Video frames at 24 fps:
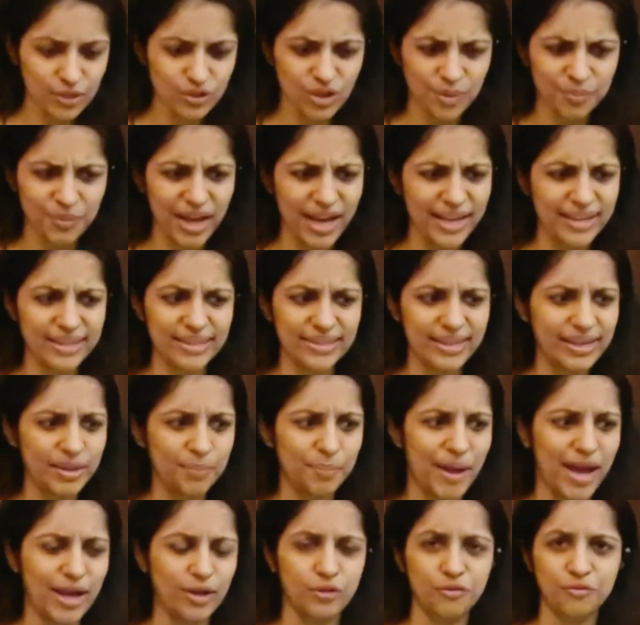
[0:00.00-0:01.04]
So I'm carrying like
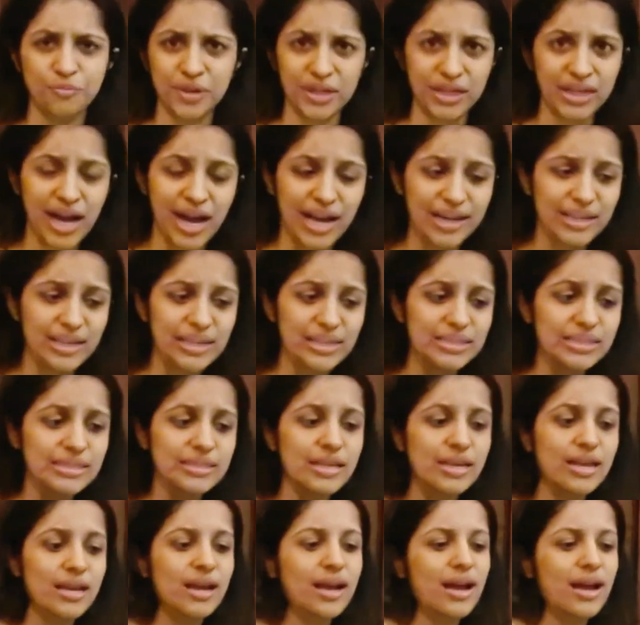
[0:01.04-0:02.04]
a pack of makhanas.